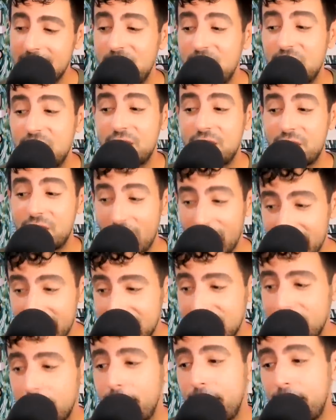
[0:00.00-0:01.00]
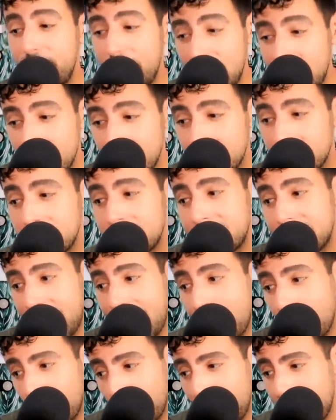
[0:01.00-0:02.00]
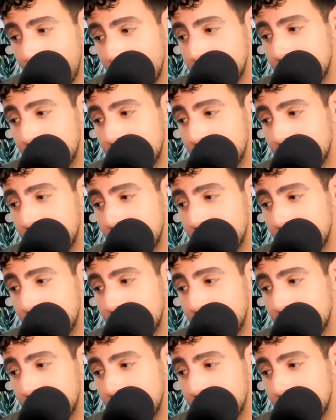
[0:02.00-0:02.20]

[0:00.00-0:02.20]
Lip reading: It just feels that way.